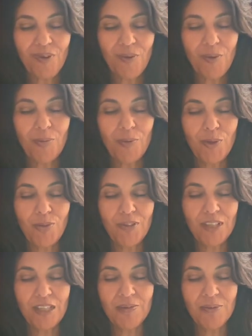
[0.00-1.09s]
We'll move
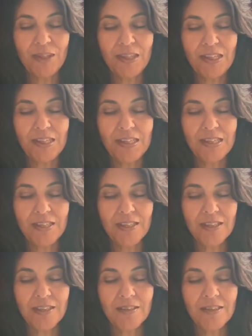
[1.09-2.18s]
in with this
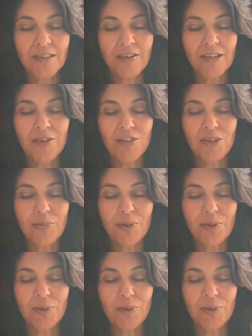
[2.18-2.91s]
sacred energy